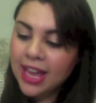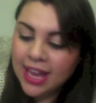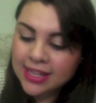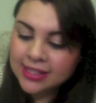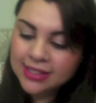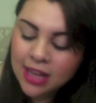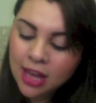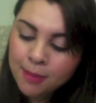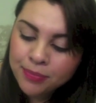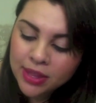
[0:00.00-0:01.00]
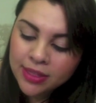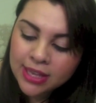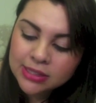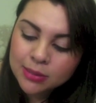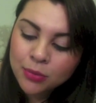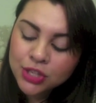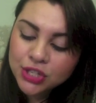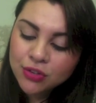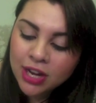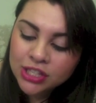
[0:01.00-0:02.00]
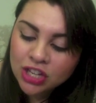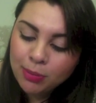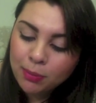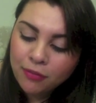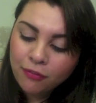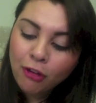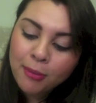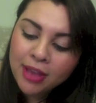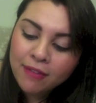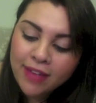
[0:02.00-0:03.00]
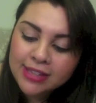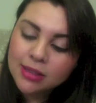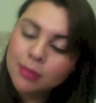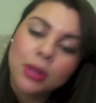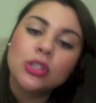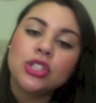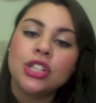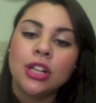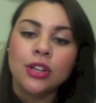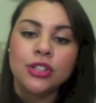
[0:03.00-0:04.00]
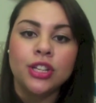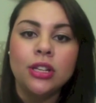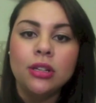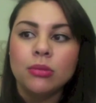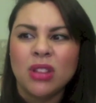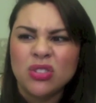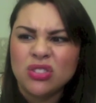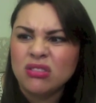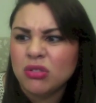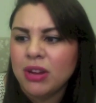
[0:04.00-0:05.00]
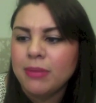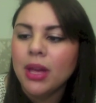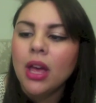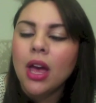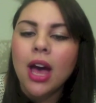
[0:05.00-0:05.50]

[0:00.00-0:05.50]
is um, this moisturised Triple Performing Face Emulsion Lotion, lotion cream,